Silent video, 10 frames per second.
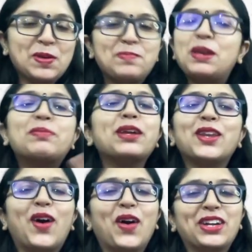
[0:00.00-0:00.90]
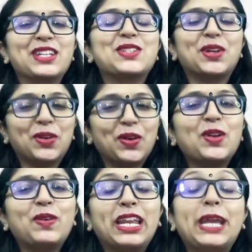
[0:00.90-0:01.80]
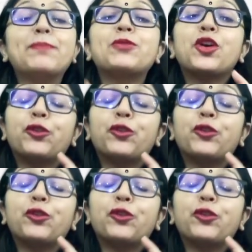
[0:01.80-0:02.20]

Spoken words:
Maybe not. So don't worry.